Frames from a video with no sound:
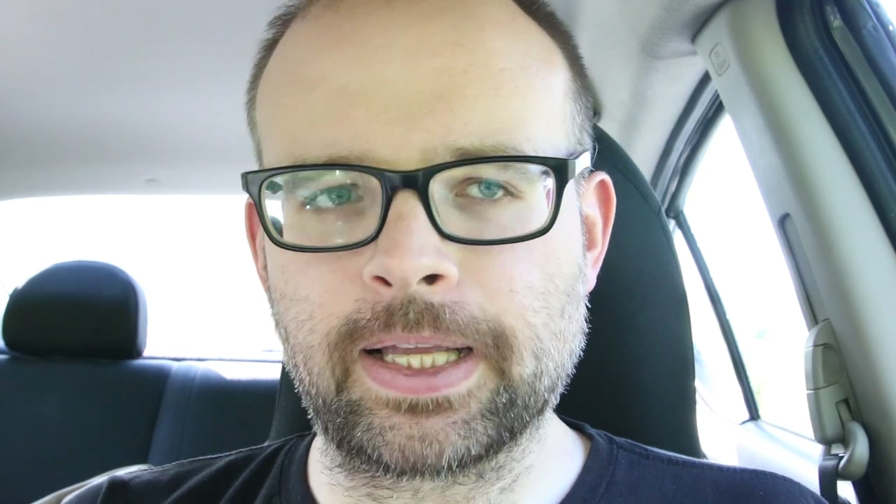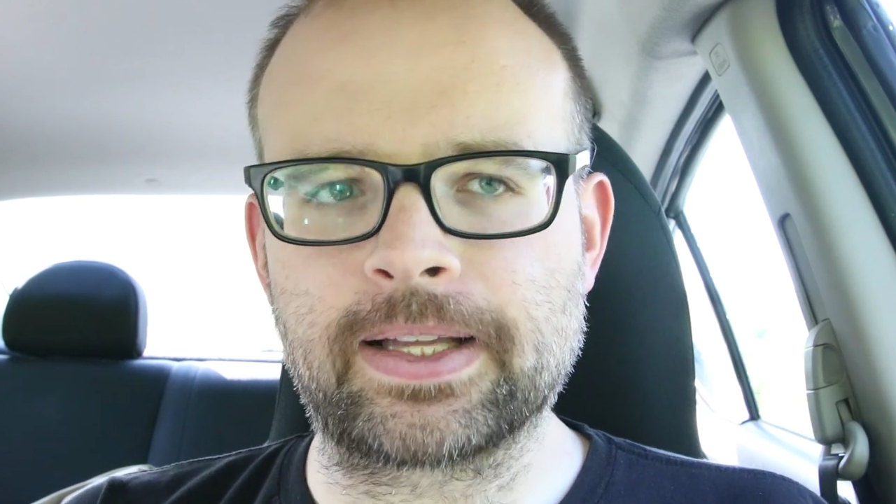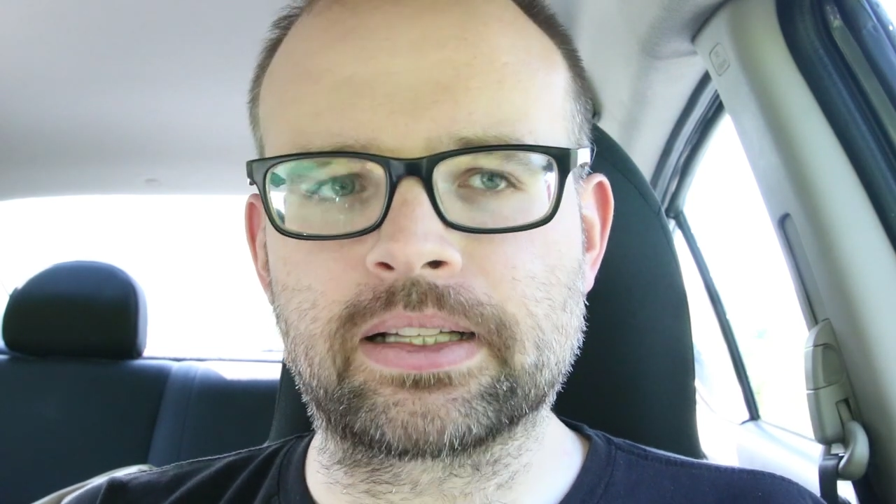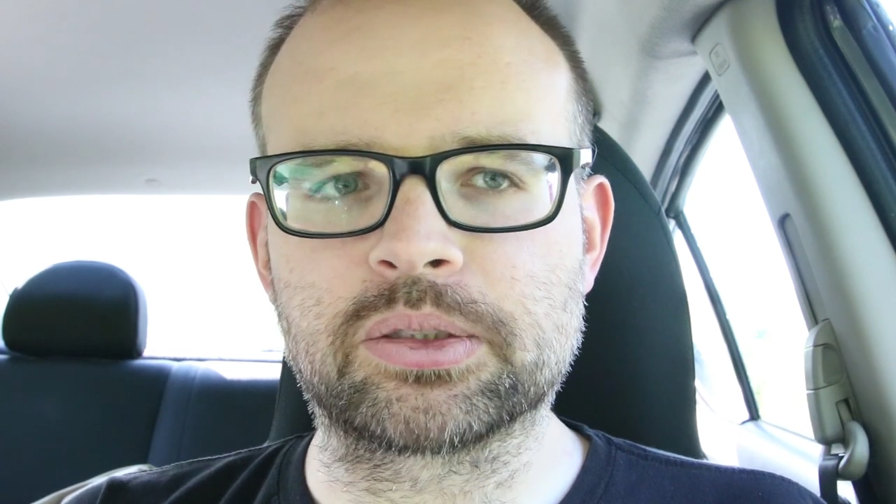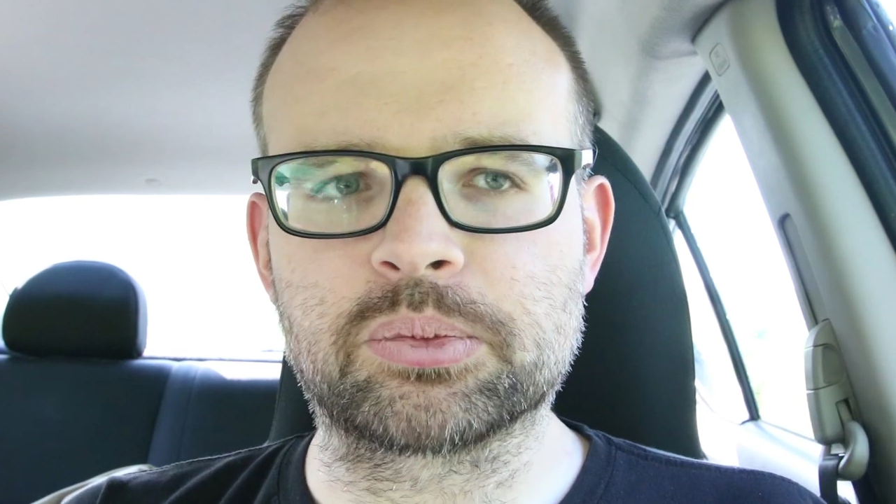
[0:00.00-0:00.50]

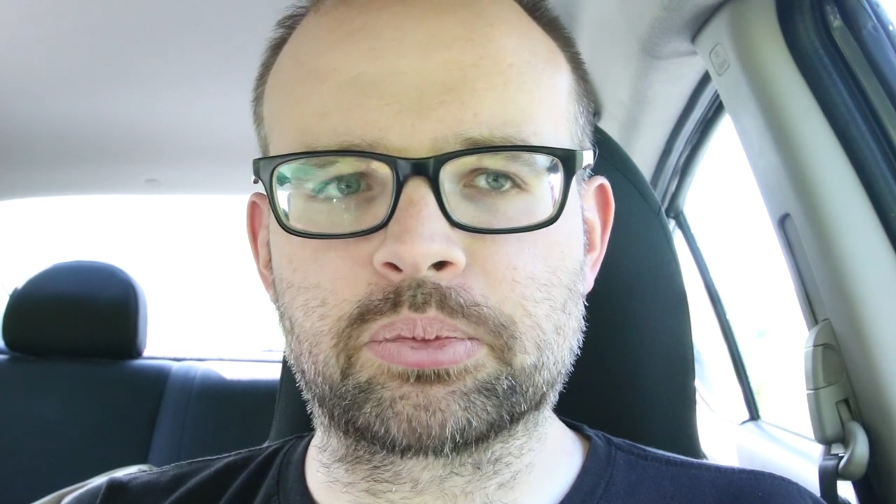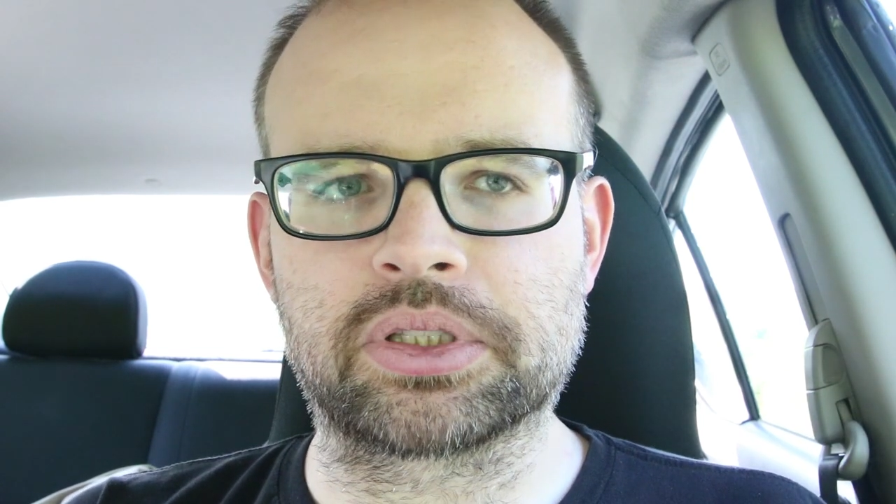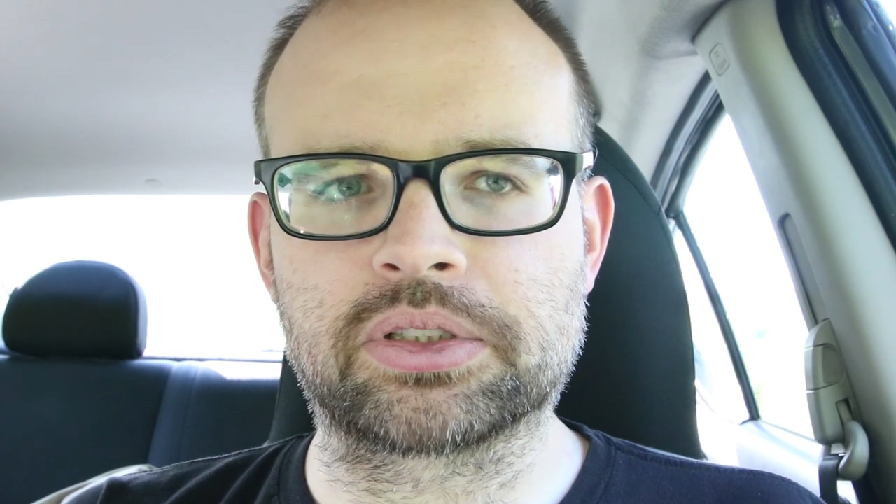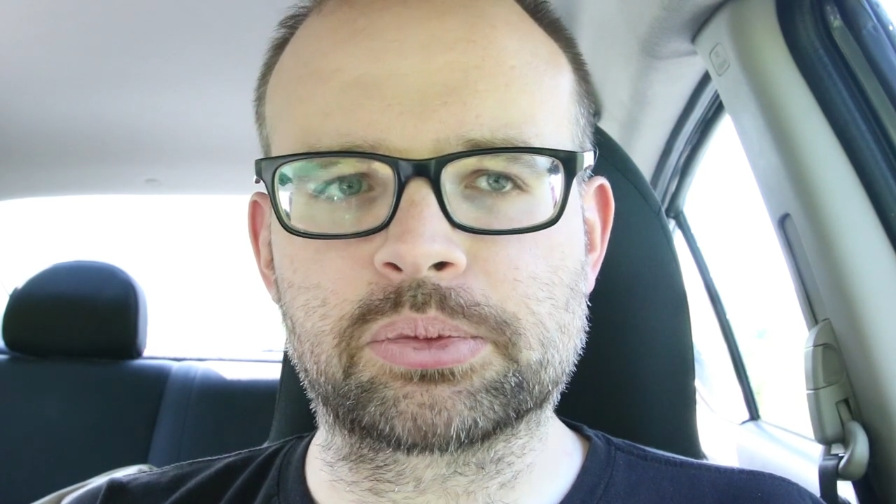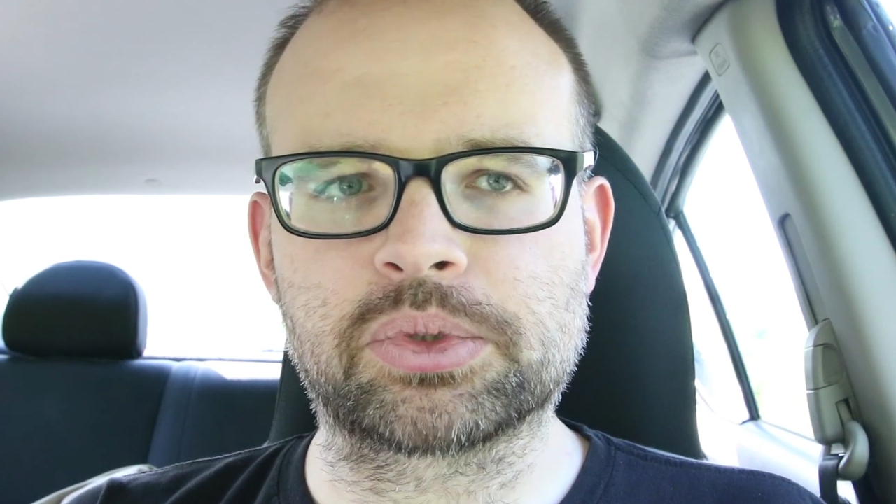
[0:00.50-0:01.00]

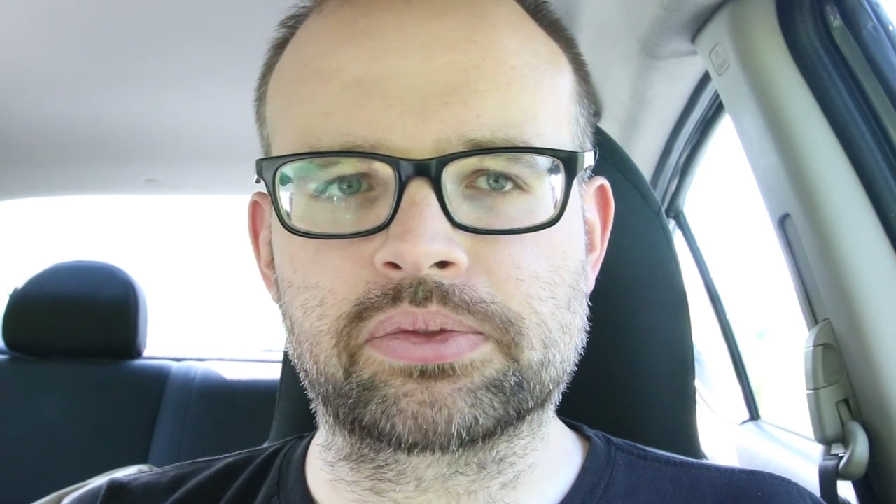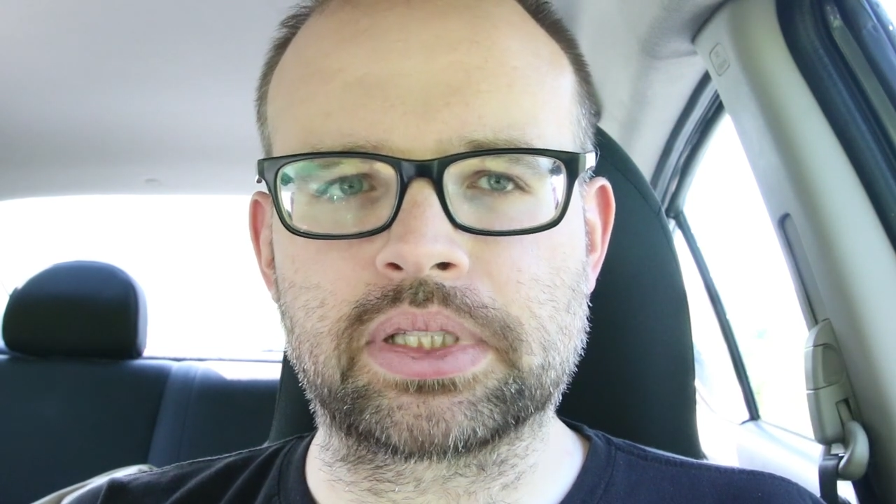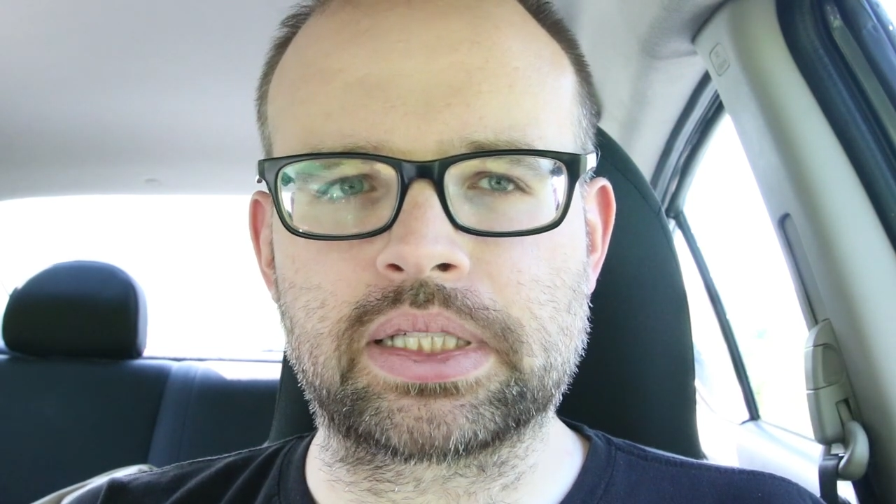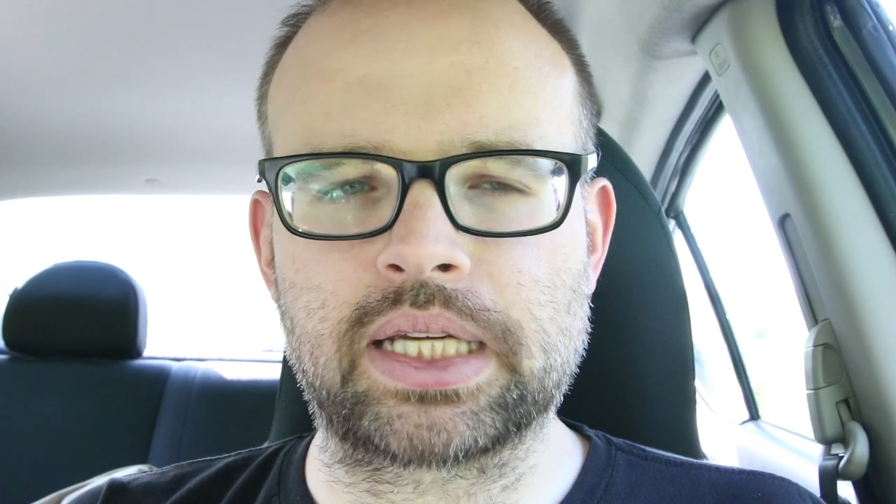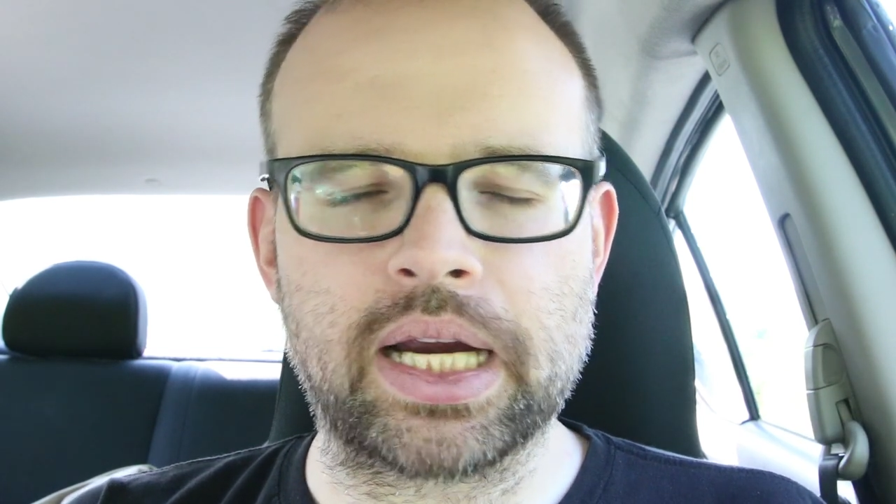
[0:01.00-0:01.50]
but in terms of
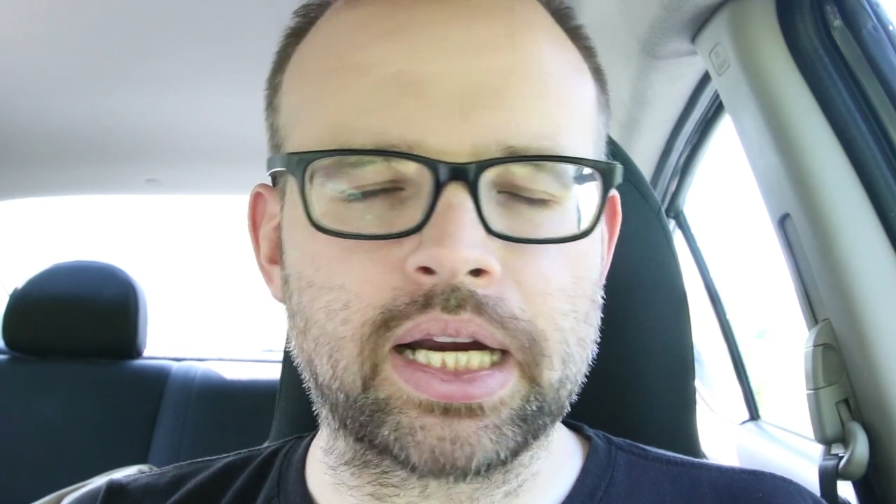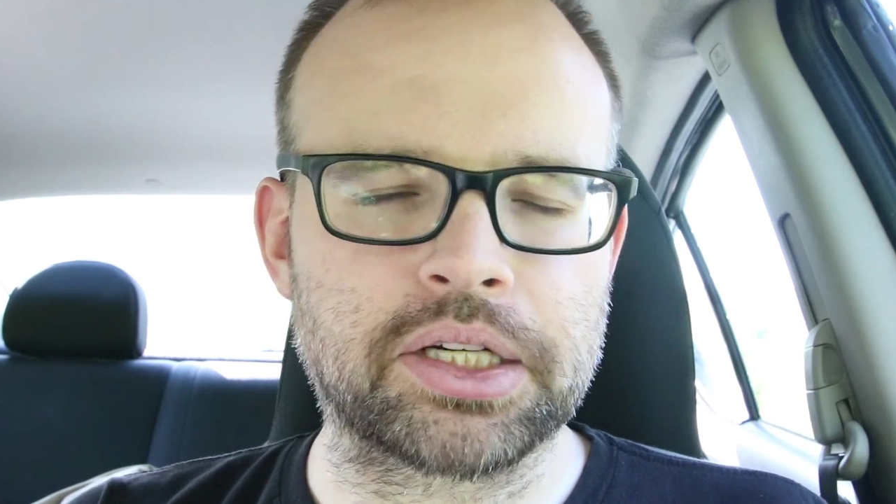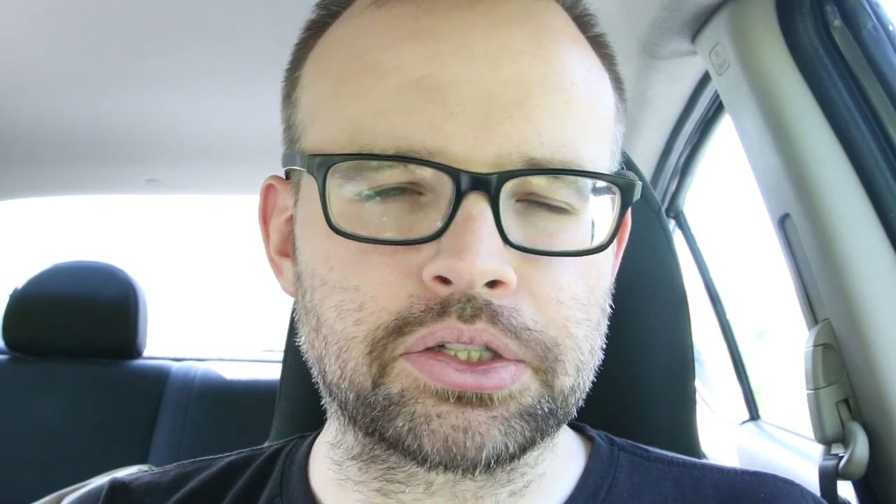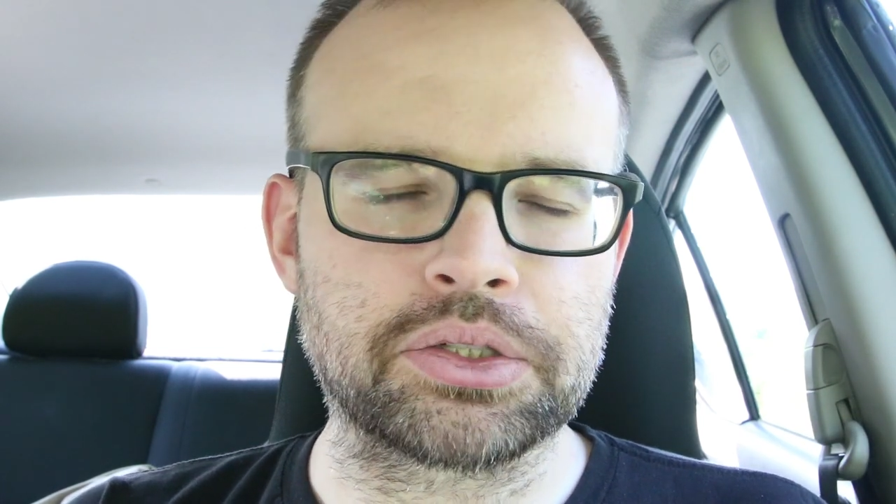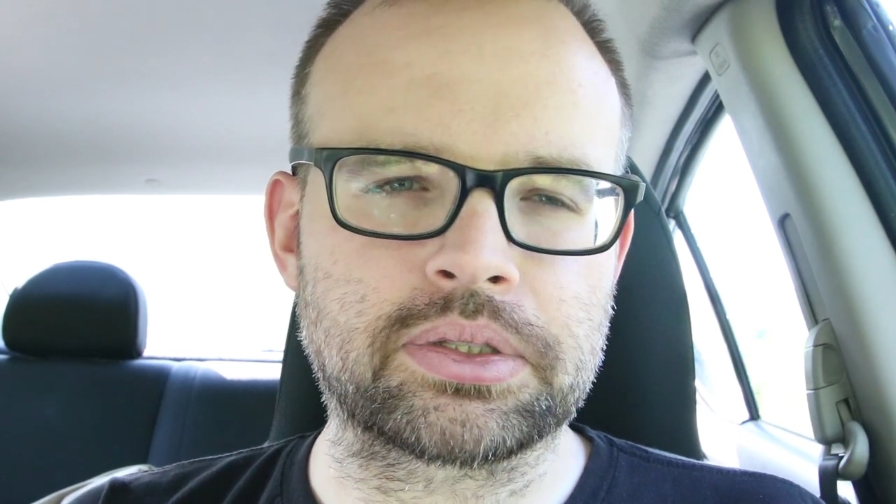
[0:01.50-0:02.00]
the
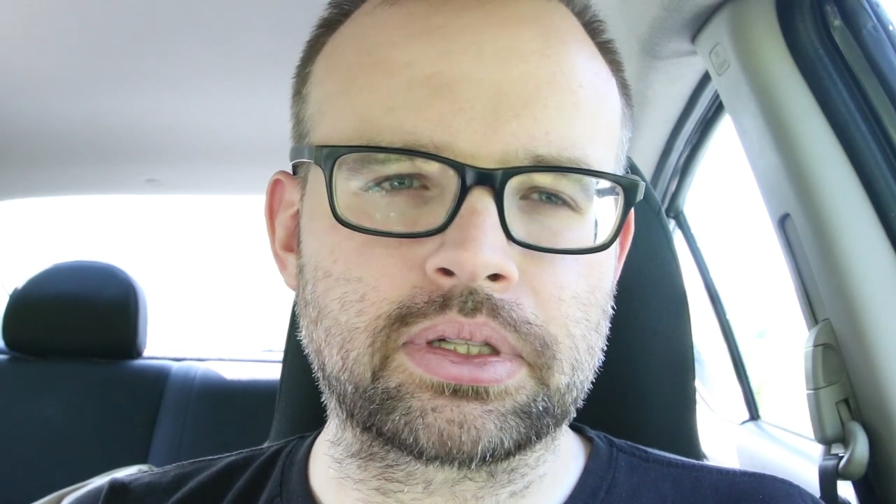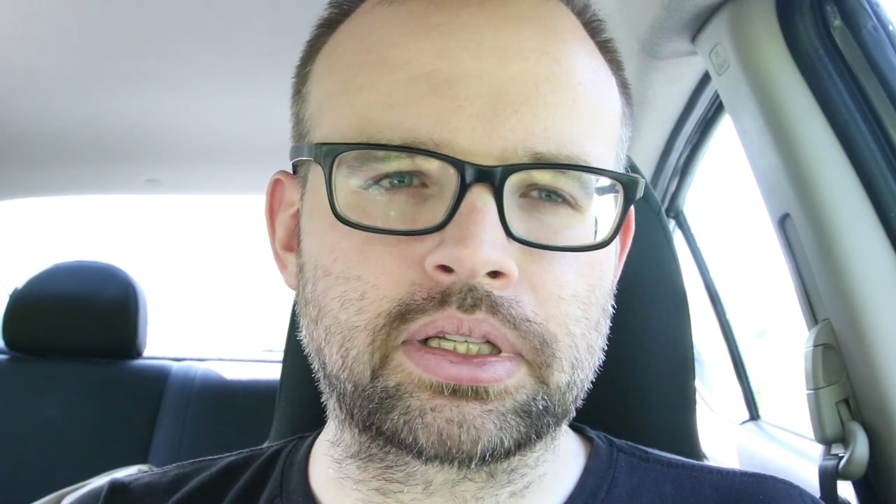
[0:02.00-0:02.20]
characters,